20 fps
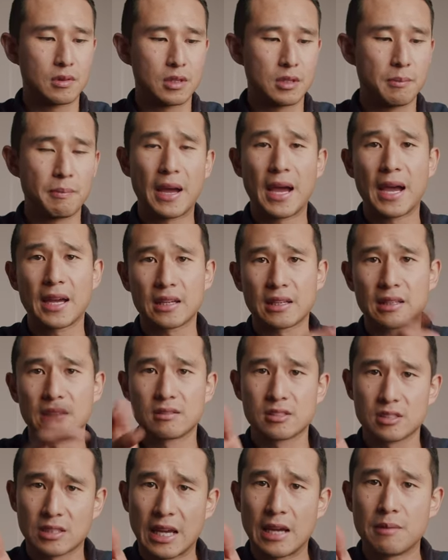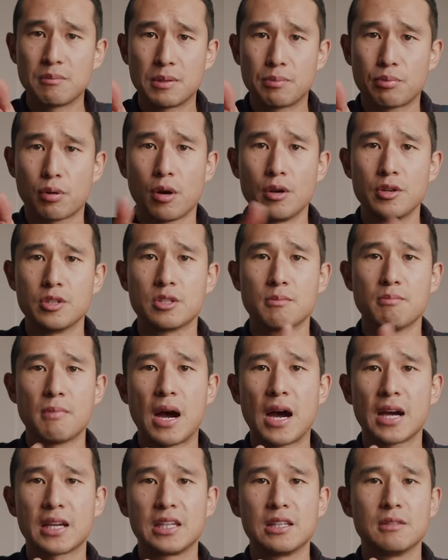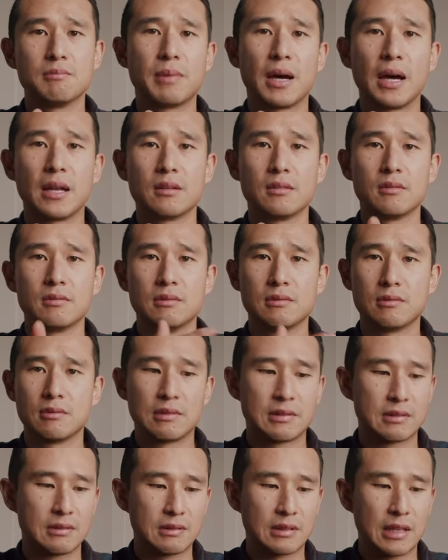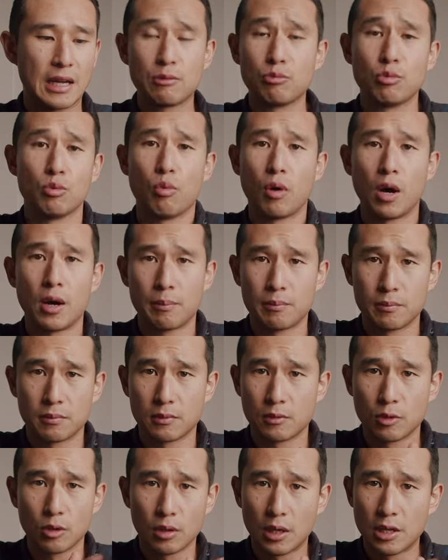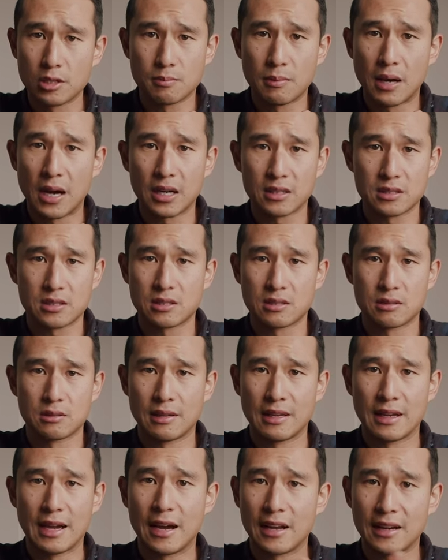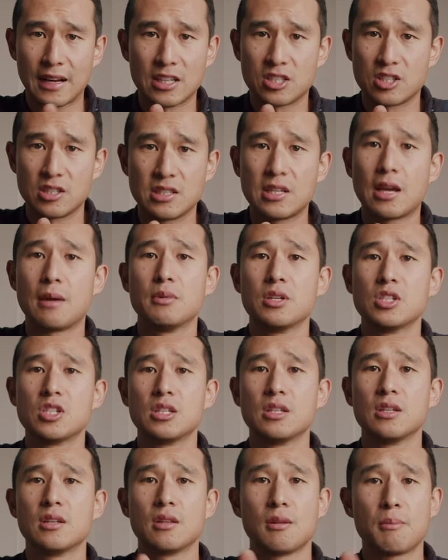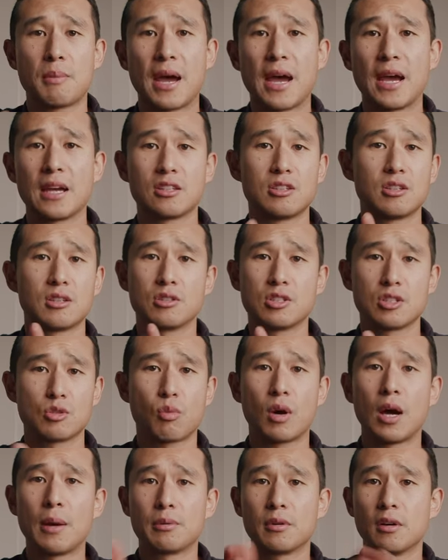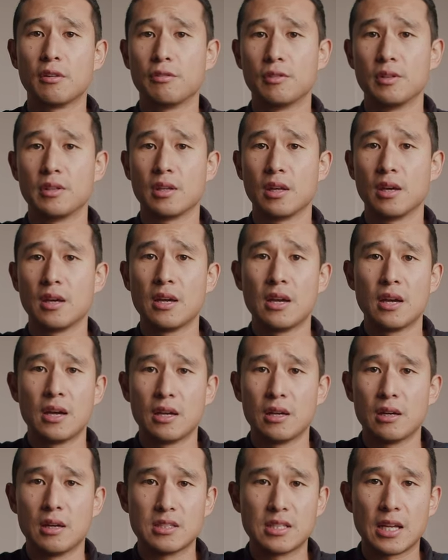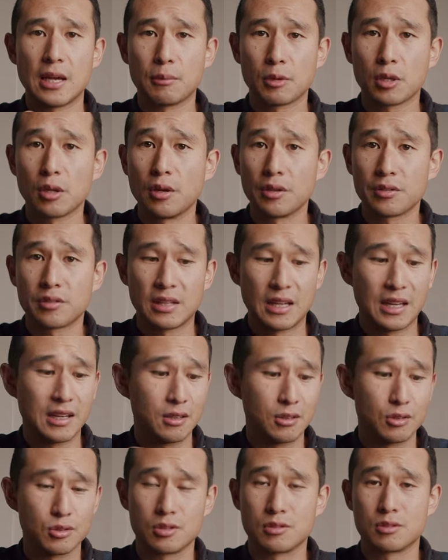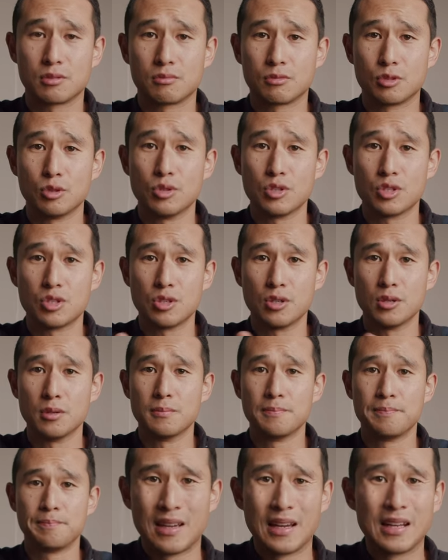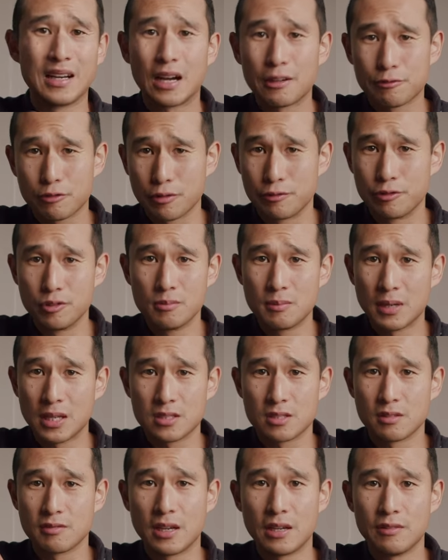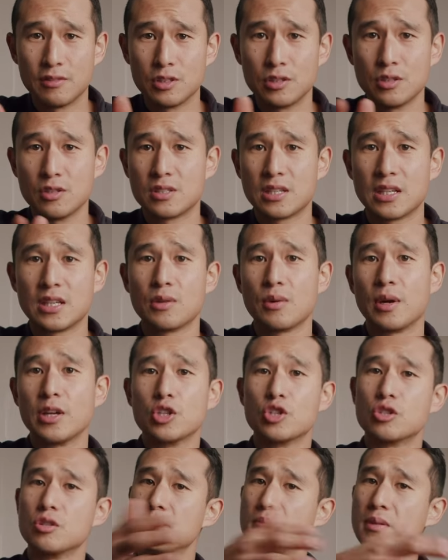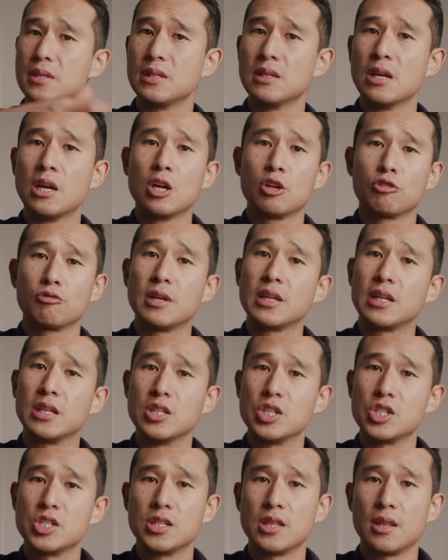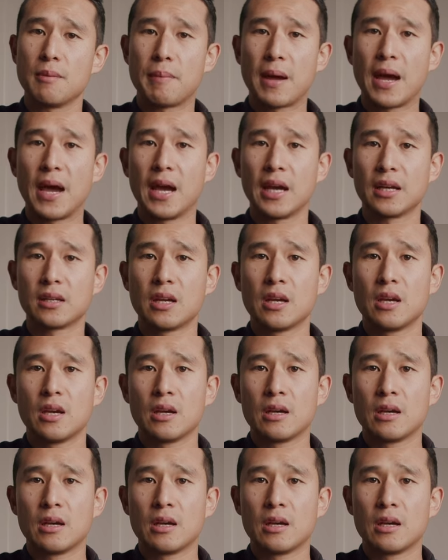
the bags can be prone to marking, but they will wipe, all those marks aren't actually damaging the bag. You can just wipe it off with a, a damp cloth and it looks good as new. And after a few months of heavy use anyway, you should be reconditioning the bag,